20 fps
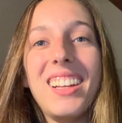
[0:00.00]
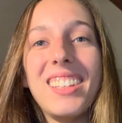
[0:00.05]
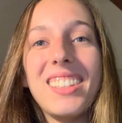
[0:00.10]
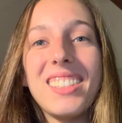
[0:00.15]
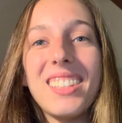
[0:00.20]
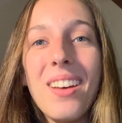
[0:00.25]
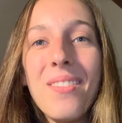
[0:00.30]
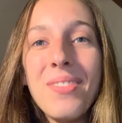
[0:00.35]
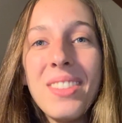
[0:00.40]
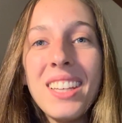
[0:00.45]

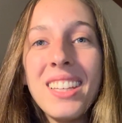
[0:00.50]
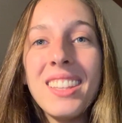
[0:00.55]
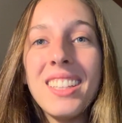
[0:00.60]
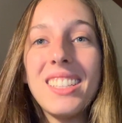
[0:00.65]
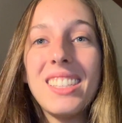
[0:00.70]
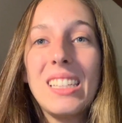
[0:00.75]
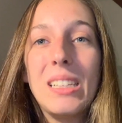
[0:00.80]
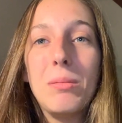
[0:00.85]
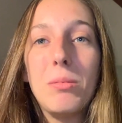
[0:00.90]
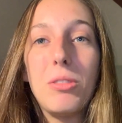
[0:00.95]
Something
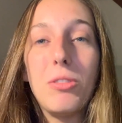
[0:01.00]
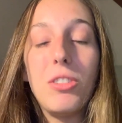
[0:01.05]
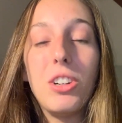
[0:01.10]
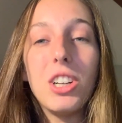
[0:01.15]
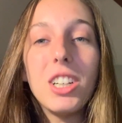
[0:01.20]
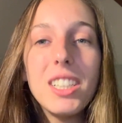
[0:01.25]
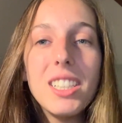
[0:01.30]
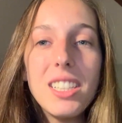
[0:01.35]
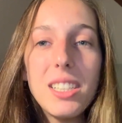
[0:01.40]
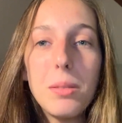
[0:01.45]
that seems
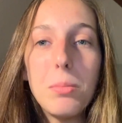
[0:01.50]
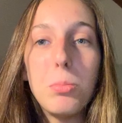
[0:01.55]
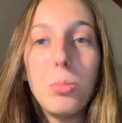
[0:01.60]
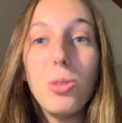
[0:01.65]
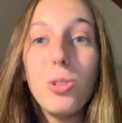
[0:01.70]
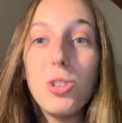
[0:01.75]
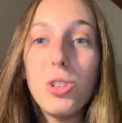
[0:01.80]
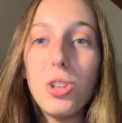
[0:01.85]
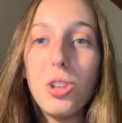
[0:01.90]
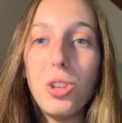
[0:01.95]
very
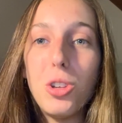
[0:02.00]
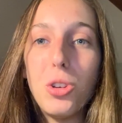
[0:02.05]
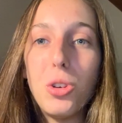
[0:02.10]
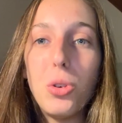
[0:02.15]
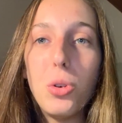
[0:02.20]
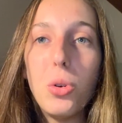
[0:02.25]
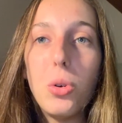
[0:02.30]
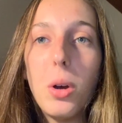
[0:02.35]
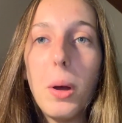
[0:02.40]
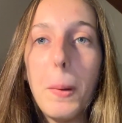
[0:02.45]
simple to
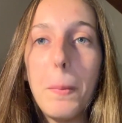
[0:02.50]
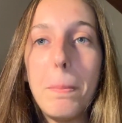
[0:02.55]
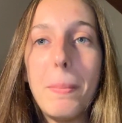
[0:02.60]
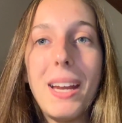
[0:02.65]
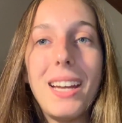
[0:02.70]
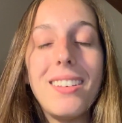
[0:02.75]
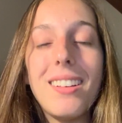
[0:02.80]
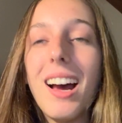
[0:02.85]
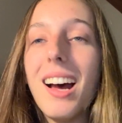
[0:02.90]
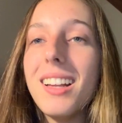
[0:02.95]
you
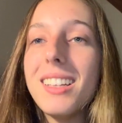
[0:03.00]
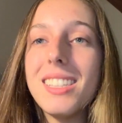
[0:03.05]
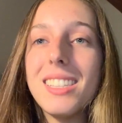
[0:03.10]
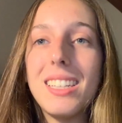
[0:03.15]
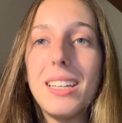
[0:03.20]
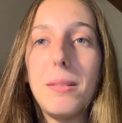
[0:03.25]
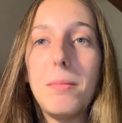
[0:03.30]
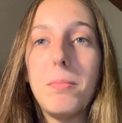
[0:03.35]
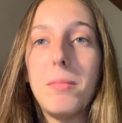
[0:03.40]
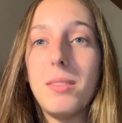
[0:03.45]
may not
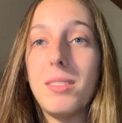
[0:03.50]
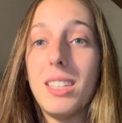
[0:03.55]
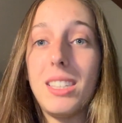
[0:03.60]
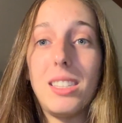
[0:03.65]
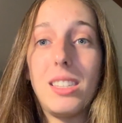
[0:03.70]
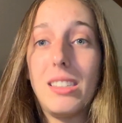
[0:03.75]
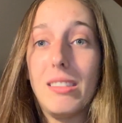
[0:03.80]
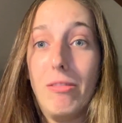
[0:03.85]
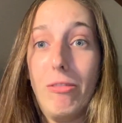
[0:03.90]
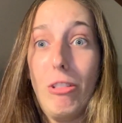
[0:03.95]
seem
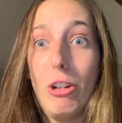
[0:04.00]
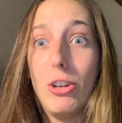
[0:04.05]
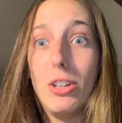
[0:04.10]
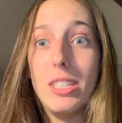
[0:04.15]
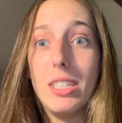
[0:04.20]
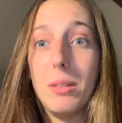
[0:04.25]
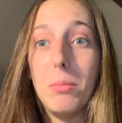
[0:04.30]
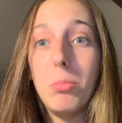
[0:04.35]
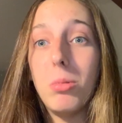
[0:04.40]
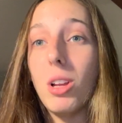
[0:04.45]
very
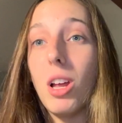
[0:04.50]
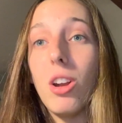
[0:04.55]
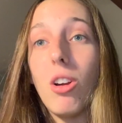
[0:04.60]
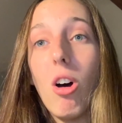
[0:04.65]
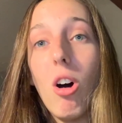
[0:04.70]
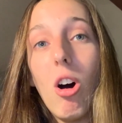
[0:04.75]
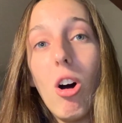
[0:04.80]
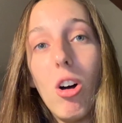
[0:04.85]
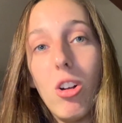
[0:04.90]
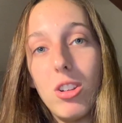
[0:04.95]
simple at
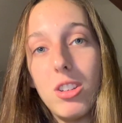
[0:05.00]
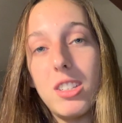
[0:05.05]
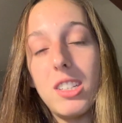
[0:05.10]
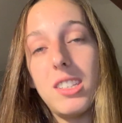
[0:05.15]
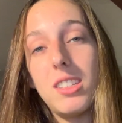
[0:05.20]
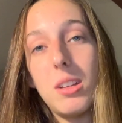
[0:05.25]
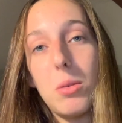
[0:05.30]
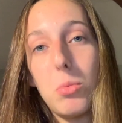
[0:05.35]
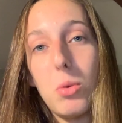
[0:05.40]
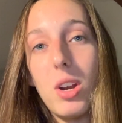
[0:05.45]
all to
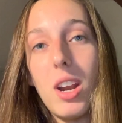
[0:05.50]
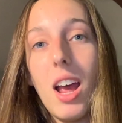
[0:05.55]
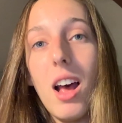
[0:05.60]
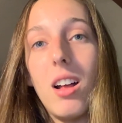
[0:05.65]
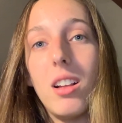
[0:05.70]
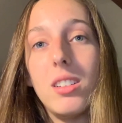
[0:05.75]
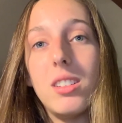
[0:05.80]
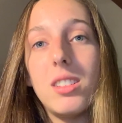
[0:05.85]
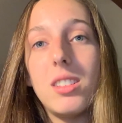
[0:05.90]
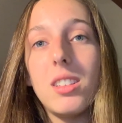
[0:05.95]
someone
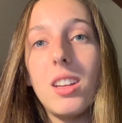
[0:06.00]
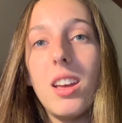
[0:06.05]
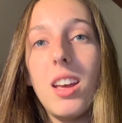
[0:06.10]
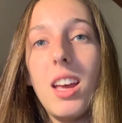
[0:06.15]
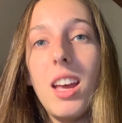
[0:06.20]
else.